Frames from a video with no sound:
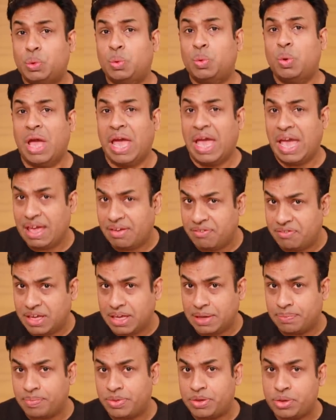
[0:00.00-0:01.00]
too
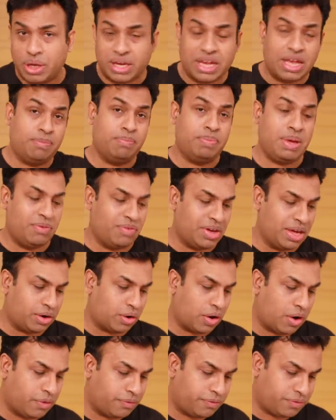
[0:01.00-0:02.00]
heavy? So again,
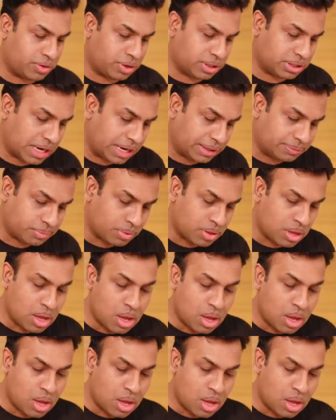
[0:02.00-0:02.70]
beware of uh, that.